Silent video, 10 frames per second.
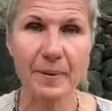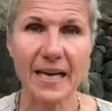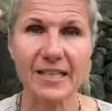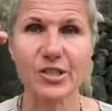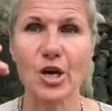
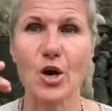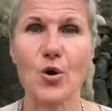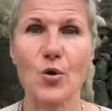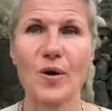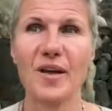And
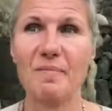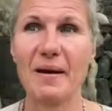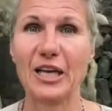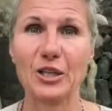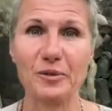so
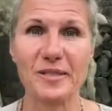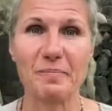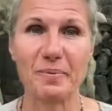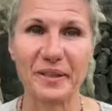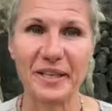my glutes
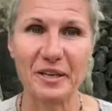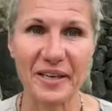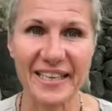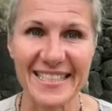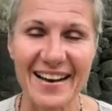are pretty
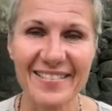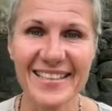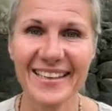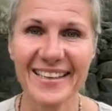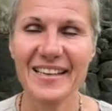worked out
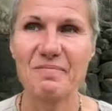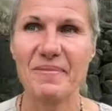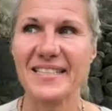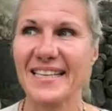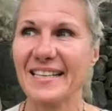
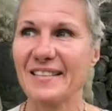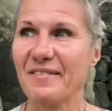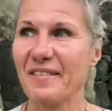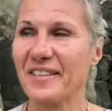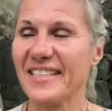by the end
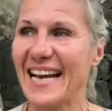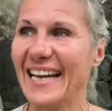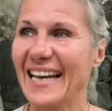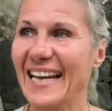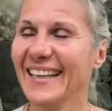of every
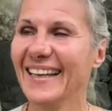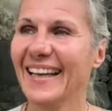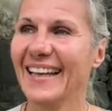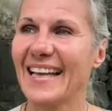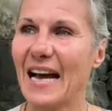day,
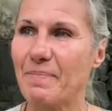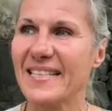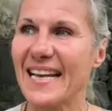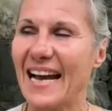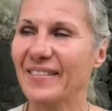the up
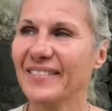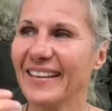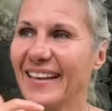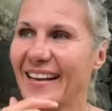and down.